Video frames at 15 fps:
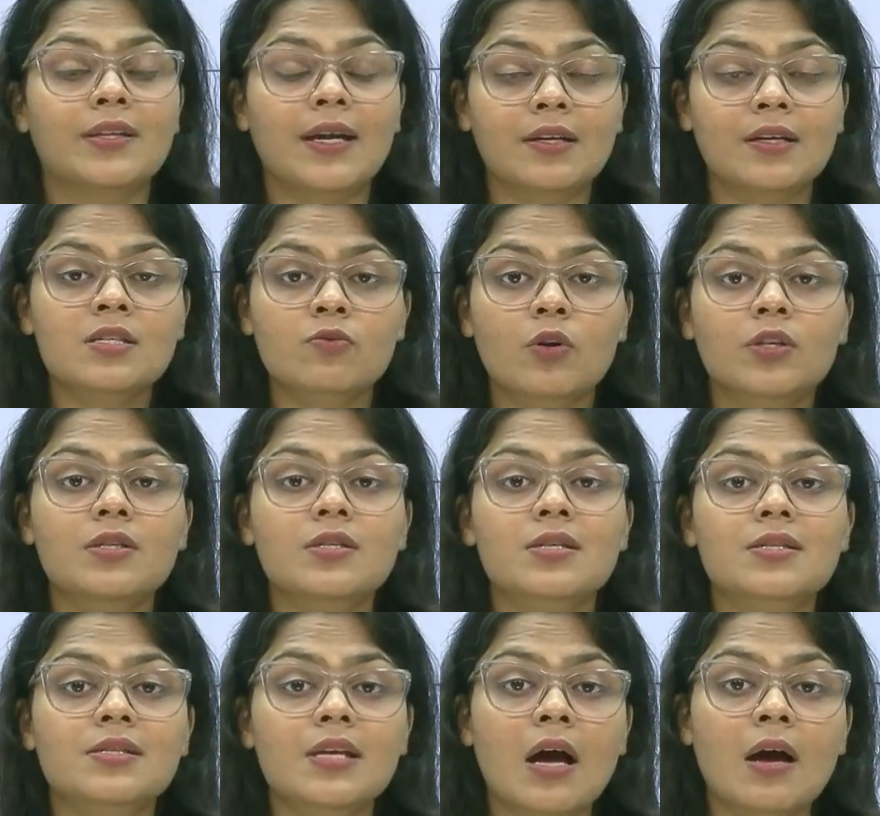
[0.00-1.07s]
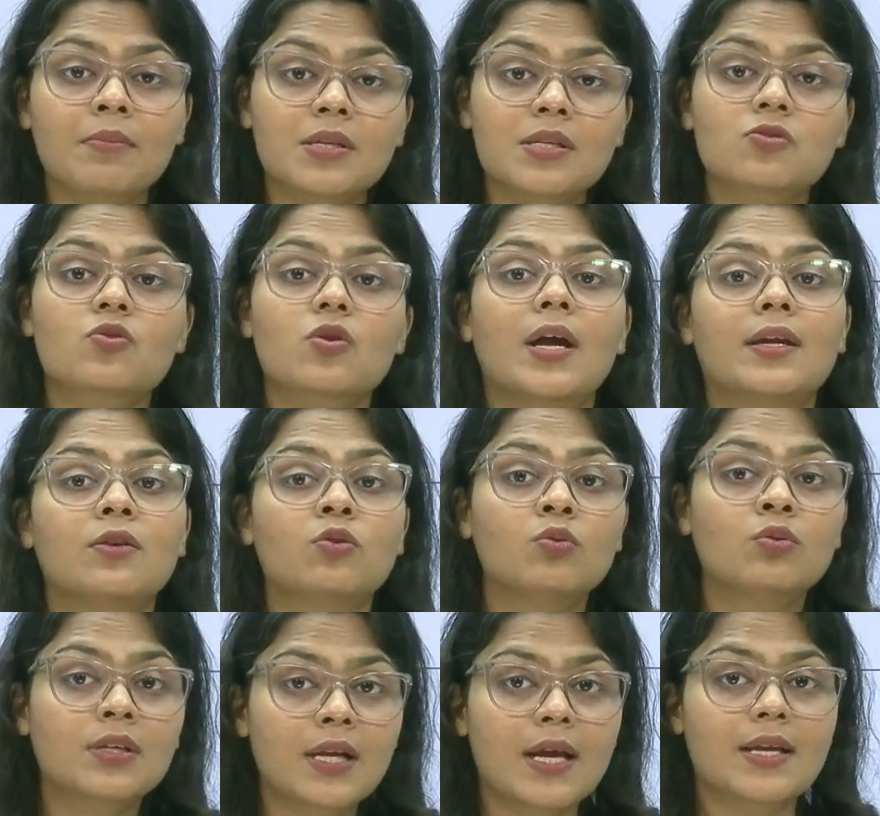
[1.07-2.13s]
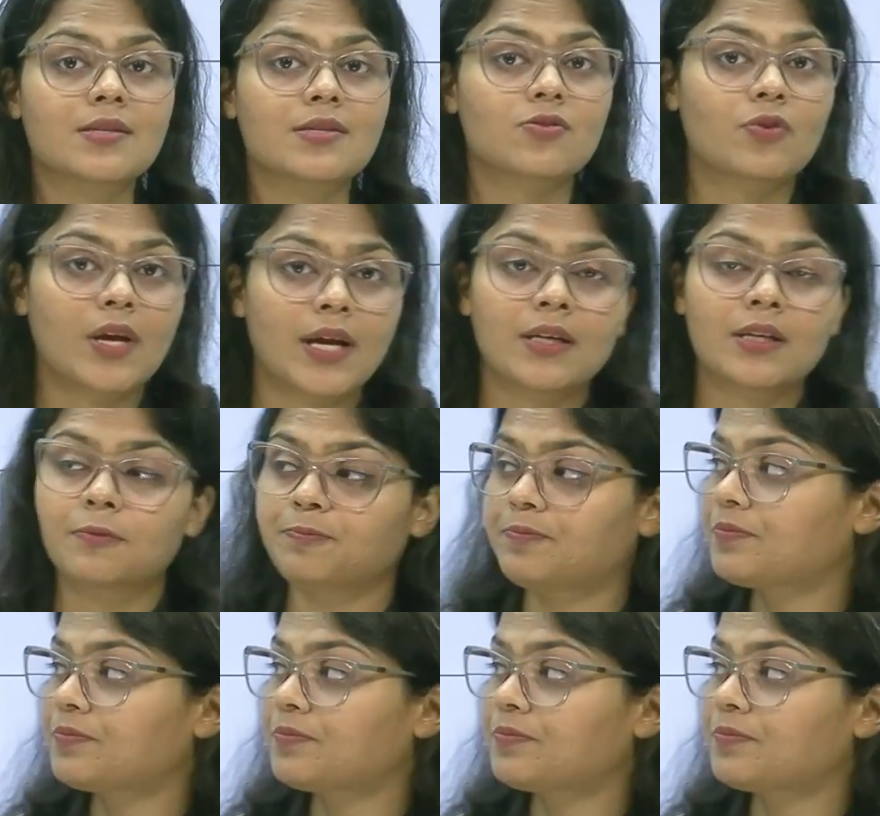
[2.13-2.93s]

That is what this exam is trying to test, right?